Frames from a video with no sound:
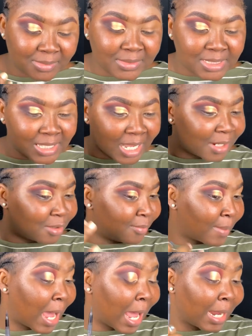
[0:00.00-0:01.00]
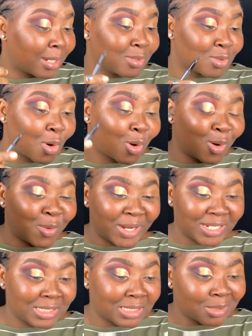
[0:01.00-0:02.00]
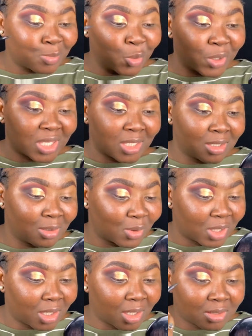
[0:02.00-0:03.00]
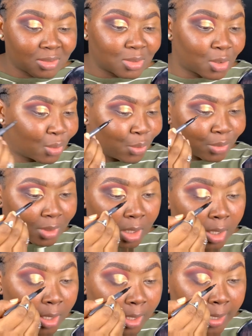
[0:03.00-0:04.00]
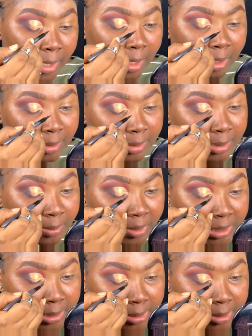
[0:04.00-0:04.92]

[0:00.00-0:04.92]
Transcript: side of my eye is already smoky. Okay, so I'm just going